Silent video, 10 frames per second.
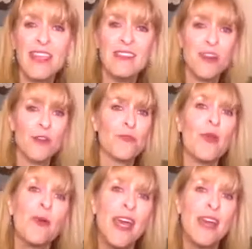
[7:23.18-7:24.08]
things are
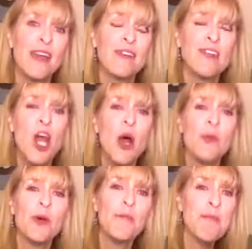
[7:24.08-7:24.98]
thrown at us,
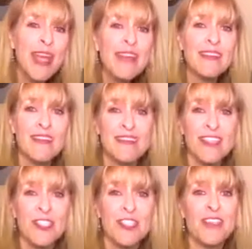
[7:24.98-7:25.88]
but make a
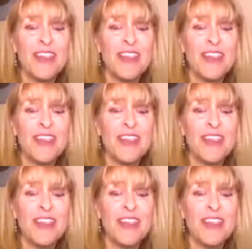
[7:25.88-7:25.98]
decision.